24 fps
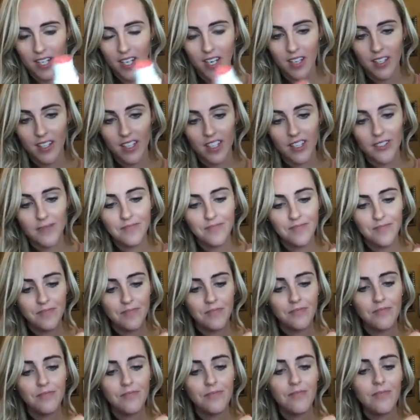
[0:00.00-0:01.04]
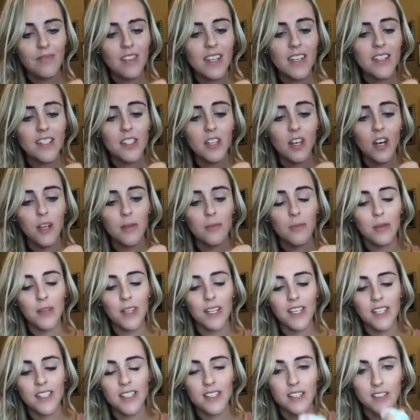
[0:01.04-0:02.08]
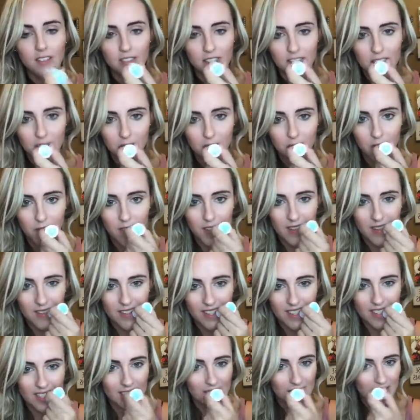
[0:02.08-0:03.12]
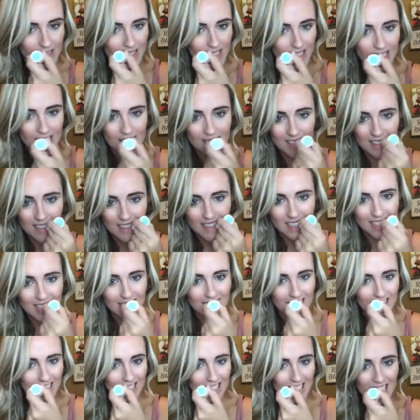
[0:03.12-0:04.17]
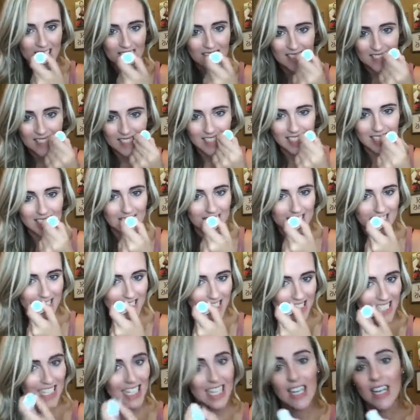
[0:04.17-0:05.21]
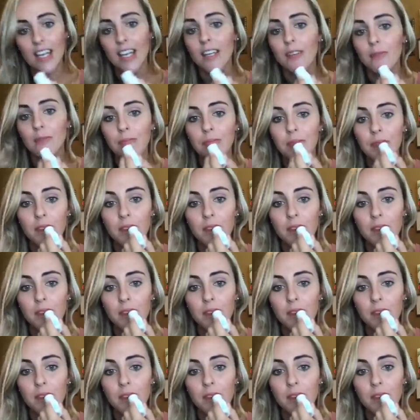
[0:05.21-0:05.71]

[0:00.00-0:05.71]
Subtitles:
the color. It's called Bliss. So first I'm gonna put it on my lips, just because I